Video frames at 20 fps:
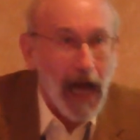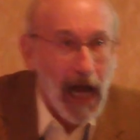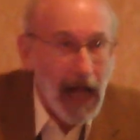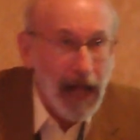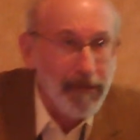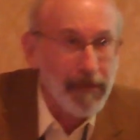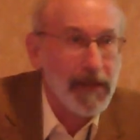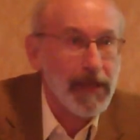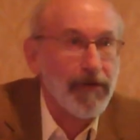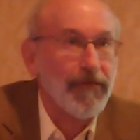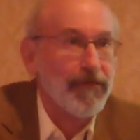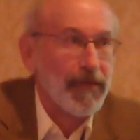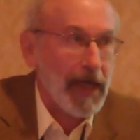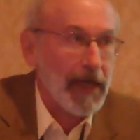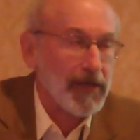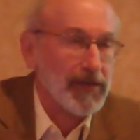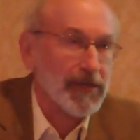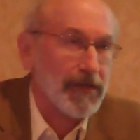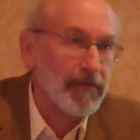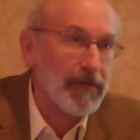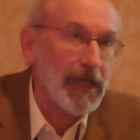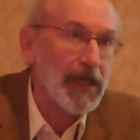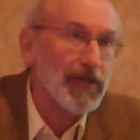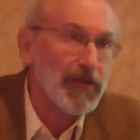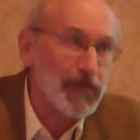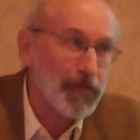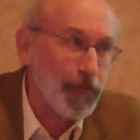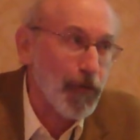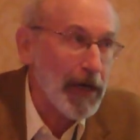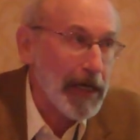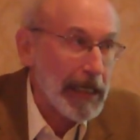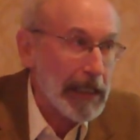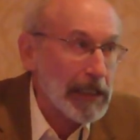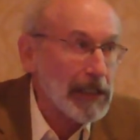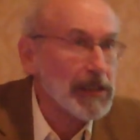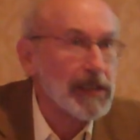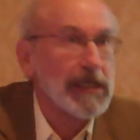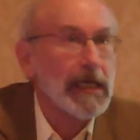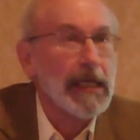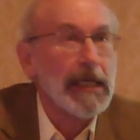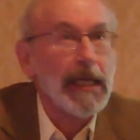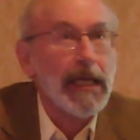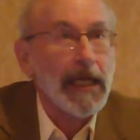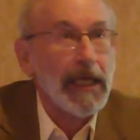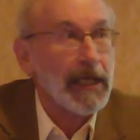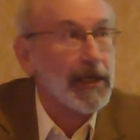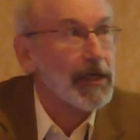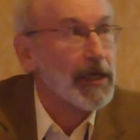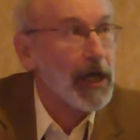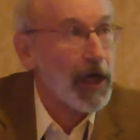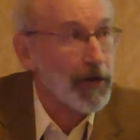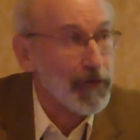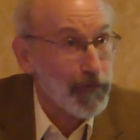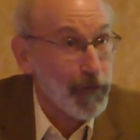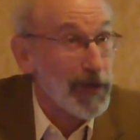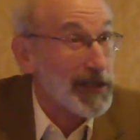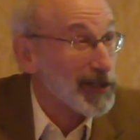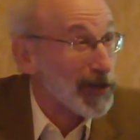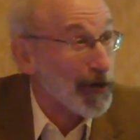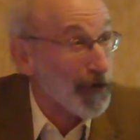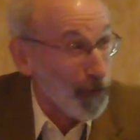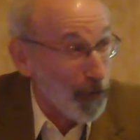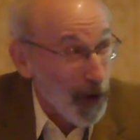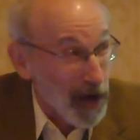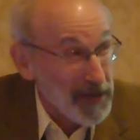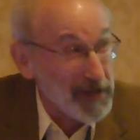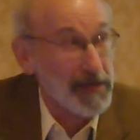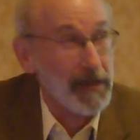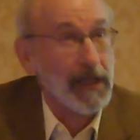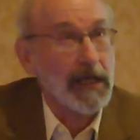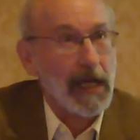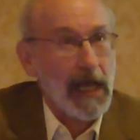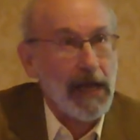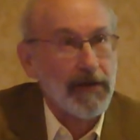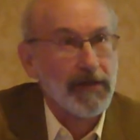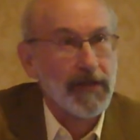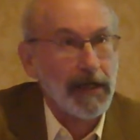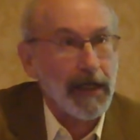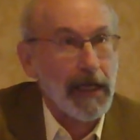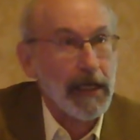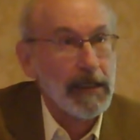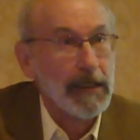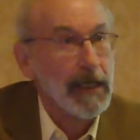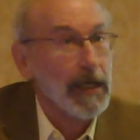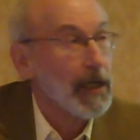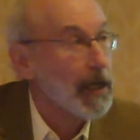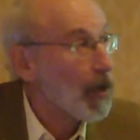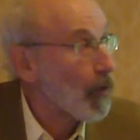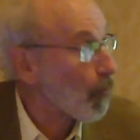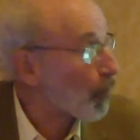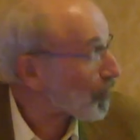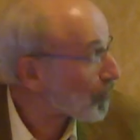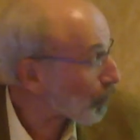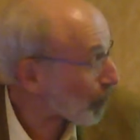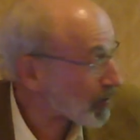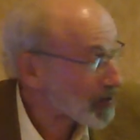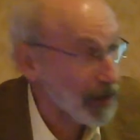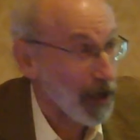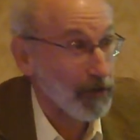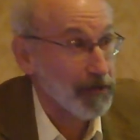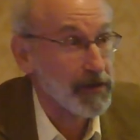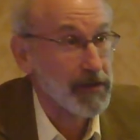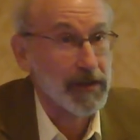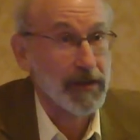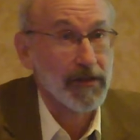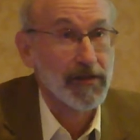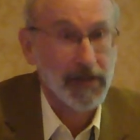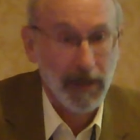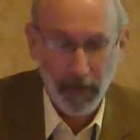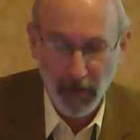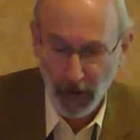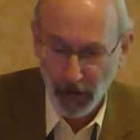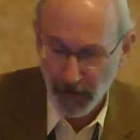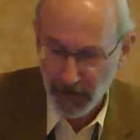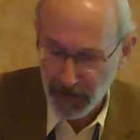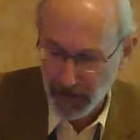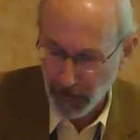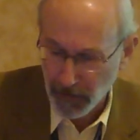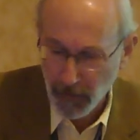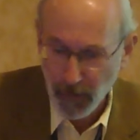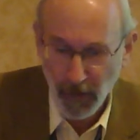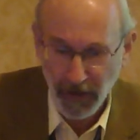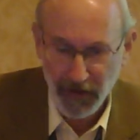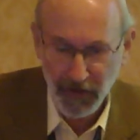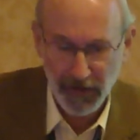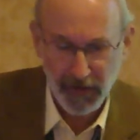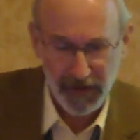on the effects of these trees in countries across the continent with results similar to what you